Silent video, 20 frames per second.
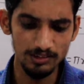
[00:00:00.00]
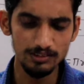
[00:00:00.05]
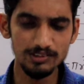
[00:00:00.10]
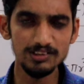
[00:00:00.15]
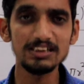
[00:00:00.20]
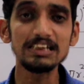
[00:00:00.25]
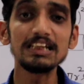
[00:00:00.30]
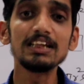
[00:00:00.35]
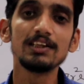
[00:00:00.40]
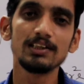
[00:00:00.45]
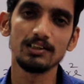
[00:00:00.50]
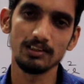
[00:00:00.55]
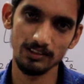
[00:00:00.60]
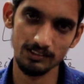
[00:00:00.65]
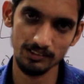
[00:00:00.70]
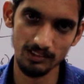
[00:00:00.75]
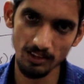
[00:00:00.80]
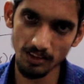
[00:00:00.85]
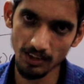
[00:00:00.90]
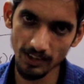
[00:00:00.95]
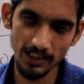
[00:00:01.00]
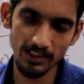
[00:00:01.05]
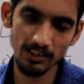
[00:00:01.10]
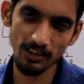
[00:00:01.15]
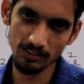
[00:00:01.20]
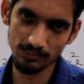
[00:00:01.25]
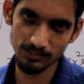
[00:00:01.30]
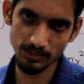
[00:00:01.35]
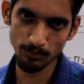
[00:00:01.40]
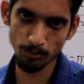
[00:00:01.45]
C is the correct
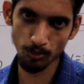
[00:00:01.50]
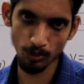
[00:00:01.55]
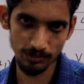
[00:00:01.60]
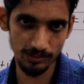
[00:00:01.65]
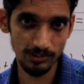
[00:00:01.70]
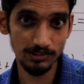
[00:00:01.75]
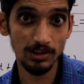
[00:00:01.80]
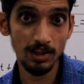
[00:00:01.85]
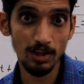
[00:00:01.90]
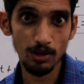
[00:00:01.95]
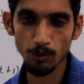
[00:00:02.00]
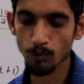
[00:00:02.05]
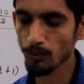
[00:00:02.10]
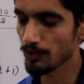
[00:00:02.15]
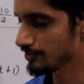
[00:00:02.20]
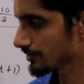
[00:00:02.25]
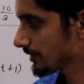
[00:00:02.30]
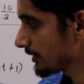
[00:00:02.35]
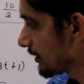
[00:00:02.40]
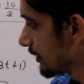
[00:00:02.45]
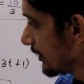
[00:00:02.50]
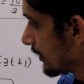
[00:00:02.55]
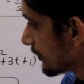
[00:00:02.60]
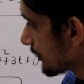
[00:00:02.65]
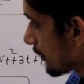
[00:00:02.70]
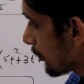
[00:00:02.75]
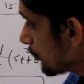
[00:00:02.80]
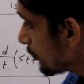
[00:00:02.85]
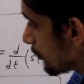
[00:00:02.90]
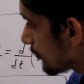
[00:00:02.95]
answer for this question.
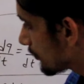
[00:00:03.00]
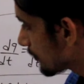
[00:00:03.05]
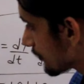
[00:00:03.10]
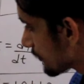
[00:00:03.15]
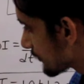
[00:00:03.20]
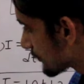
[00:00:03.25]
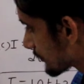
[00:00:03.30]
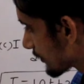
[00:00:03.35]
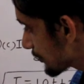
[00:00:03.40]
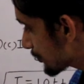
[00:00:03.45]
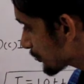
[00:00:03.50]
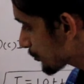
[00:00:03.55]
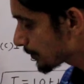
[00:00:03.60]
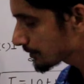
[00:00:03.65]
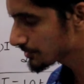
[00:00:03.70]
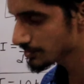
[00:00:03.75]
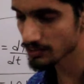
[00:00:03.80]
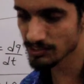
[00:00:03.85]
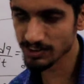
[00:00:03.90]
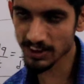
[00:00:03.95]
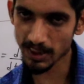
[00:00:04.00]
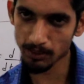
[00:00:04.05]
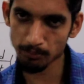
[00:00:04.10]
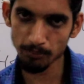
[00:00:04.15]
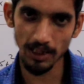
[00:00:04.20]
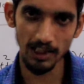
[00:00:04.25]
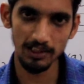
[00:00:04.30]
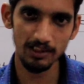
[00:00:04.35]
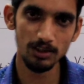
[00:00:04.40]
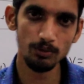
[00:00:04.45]
Now such questions can
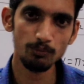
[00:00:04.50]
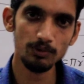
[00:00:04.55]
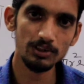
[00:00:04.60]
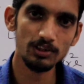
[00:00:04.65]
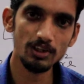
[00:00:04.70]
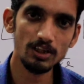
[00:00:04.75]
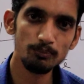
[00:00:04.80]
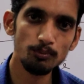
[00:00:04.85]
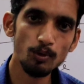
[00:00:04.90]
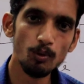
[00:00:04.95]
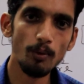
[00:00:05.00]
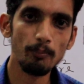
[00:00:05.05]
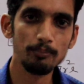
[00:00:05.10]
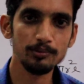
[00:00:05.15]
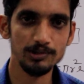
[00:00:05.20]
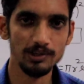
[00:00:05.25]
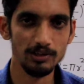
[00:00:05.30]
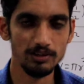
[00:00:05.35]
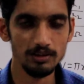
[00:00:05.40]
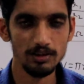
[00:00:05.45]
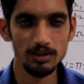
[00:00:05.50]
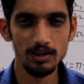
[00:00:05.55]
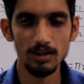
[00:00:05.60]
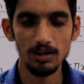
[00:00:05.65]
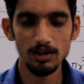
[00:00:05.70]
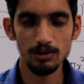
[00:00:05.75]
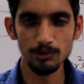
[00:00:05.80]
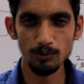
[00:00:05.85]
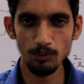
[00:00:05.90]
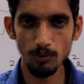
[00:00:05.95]
be handled with the help of option.
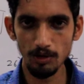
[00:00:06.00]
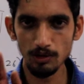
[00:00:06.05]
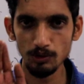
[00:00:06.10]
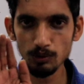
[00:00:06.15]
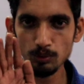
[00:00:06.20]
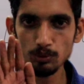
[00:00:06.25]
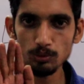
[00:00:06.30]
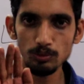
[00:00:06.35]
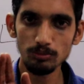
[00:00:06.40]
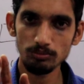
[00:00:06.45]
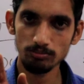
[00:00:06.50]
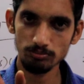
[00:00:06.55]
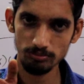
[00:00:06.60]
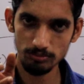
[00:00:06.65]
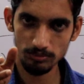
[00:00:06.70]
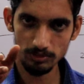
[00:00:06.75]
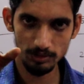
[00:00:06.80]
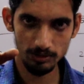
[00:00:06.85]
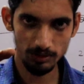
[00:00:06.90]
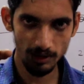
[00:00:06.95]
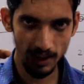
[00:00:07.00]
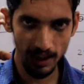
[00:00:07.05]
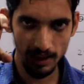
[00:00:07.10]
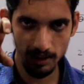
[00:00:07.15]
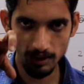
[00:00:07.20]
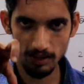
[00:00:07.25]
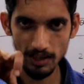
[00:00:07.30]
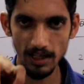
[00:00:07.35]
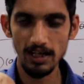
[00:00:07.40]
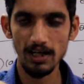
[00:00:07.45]
You want to
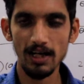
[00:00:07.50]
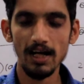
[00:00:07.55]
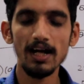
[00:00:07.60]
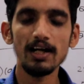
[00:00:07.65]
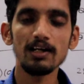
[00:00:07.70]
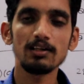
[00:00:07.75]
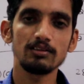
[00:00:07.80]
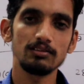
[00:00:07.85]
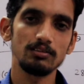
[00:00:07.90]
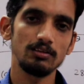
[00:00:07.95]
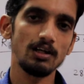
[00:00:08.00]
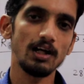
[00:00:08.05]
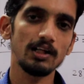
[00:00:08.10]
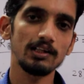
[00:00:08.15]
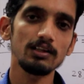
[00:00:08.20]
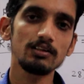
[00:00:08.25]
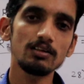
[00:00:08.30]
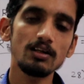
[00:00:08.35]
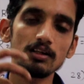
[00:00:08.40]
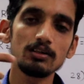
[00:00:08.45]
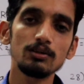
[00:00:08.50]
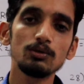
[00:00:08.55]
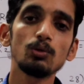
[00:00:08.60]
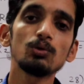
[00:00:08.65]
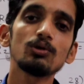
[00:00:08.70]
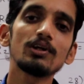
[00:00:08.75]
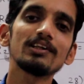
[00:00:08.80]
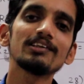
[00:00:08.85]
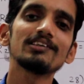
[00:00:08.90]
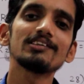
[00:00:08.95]
add another
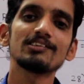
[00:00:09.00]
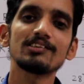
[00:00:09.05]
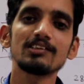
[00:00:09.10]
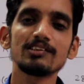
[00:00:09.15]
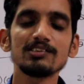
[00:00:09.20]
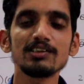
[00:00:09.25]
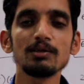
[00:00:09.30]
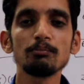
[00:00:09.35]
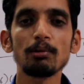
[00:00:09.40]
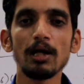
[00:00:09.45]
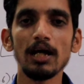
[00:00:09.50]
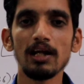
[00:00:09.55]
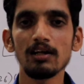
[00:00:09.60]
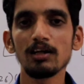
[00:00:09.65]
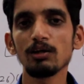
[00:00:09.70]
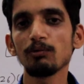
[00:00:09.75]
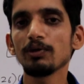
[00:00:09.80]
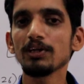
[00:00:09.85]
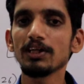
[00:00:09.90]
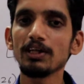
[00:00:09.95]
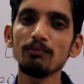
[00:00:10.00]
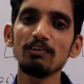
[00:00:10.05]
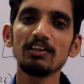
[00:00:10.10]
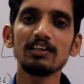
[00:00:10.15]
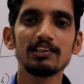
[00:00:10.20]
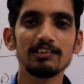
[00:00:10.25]
unknown resistance in parallel with given